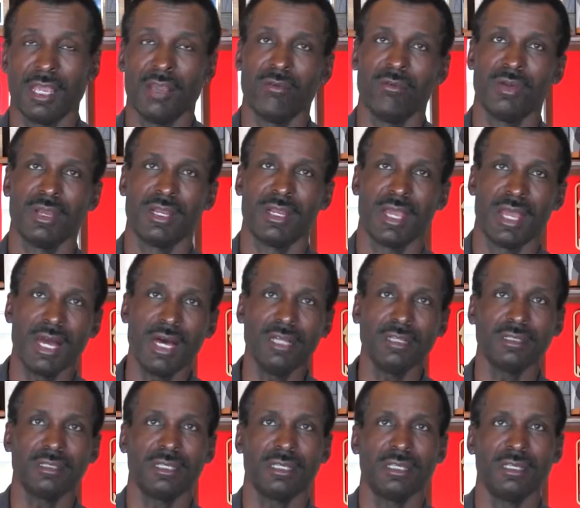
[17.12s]
And when
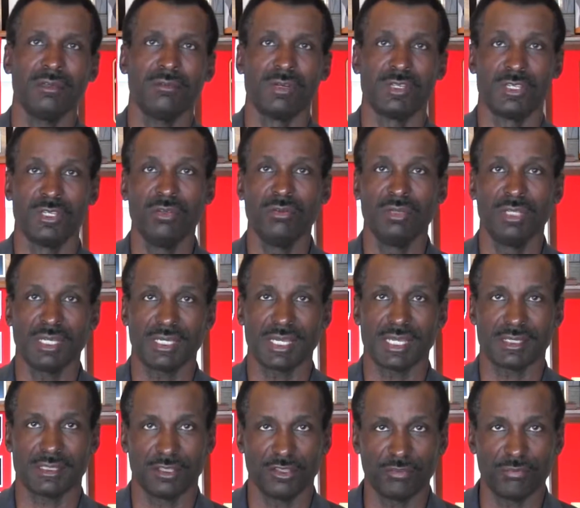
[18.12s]
healthy, when you look
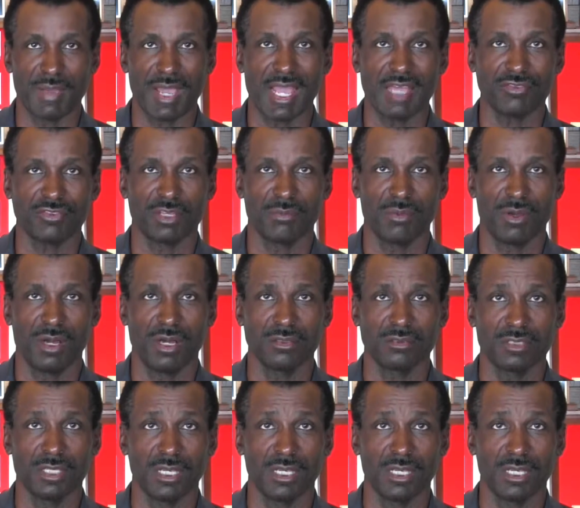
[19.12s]
at this basketball